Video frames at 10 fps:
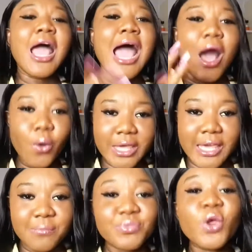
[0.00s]

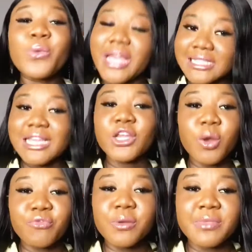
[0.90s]
okay, we can take it
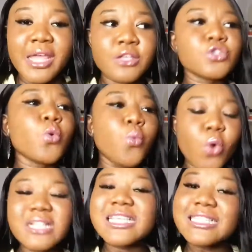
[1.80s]
up from there. So
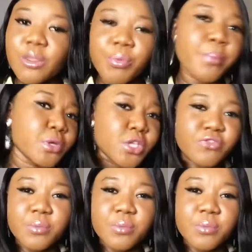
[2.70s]
what is the purpose of your